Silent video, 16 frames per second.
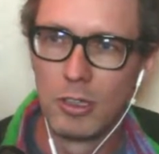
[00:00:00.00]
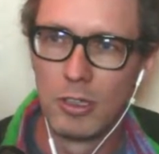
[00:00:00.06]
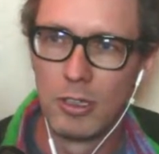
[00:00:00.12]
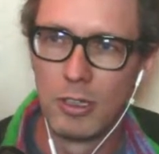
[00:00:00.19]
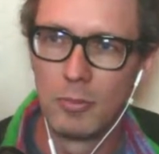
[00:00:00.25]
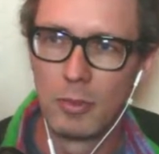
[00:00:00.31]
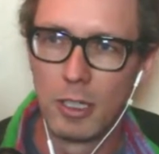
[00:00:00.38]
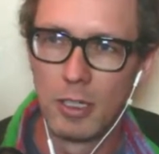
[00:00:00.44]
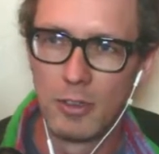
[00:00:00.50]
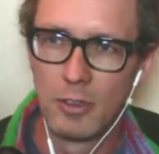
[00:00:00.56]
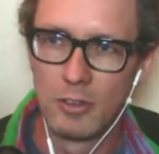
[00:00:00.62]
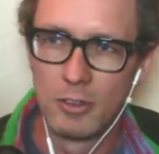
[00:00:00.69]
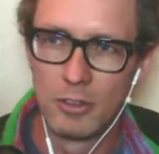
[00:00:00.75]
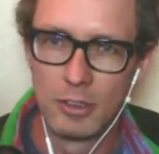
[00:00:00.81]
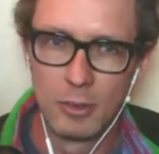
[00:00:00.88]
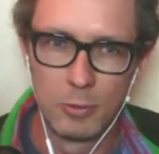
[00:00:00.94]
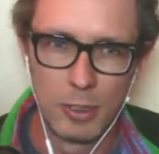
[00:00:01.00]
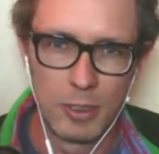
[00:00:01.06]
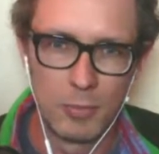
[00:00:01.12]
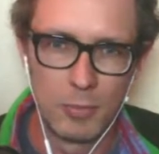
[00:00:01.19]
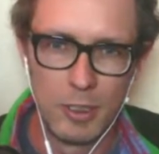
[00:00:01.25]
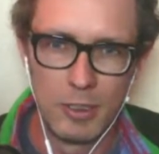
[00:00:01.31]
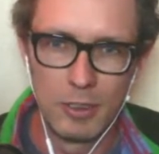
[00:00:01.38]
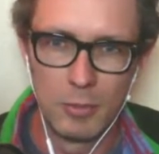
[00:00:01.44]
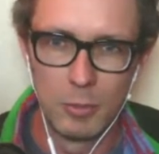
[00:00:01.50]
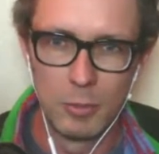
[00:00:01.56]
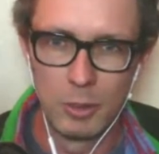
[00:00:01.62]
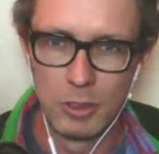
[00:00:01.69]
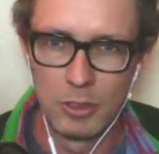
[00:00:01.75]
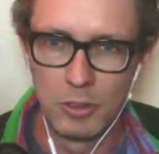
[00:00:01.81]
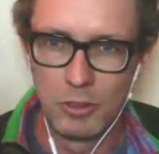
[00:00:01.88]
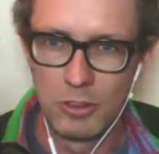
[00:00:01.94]
I'm constantly recommending the
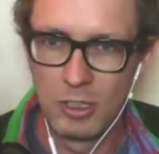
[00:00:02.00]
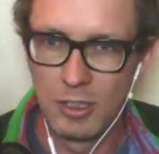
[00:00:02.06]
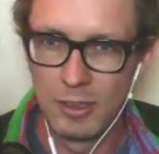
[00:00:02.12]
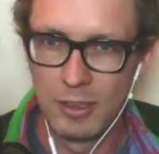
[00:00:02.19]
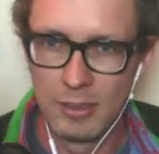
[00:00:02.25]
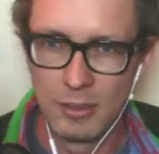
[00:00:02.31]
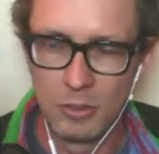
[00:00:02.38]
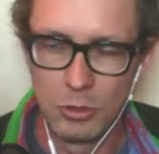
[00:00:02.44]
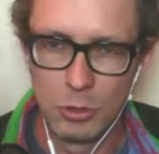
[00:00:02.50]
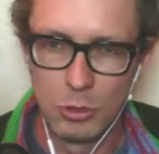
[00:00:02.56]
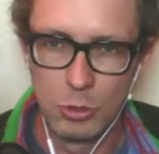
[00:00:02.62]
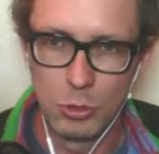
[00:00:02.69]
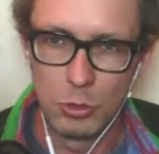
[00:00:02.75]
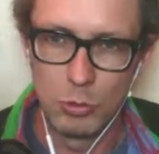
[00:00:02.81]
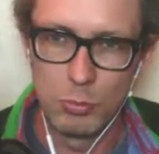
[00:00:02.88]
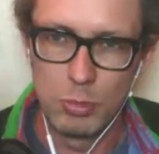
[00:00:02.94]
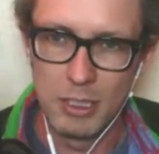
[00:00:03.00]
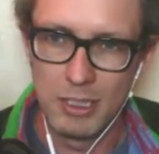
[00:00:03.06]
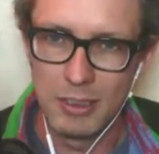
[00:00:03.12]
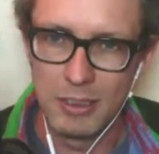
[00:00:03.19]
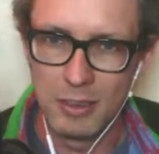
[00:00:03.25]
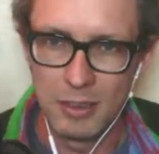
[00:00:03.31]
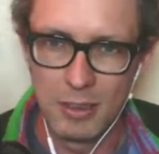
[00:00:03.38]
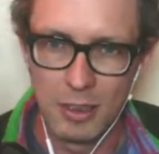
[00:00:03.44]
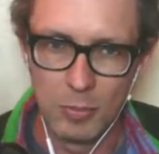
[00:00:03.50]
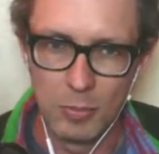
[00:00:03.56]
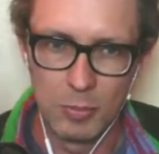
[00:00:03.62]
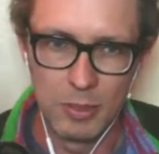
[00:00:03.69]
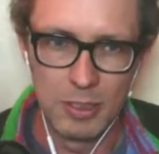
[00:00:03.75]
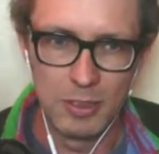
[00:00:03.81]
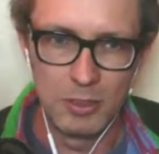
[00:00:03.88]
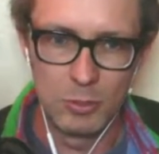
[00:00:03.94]
book Selling to Big
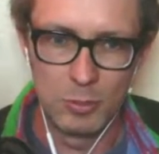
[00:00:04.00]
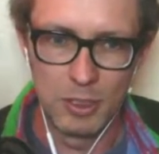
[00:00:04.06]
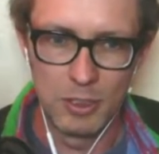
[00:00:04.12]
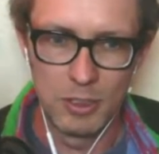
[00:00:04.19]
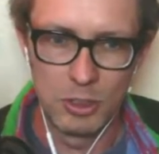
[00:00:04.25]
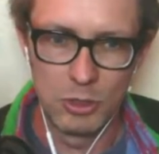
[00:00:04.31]
Companies by Jill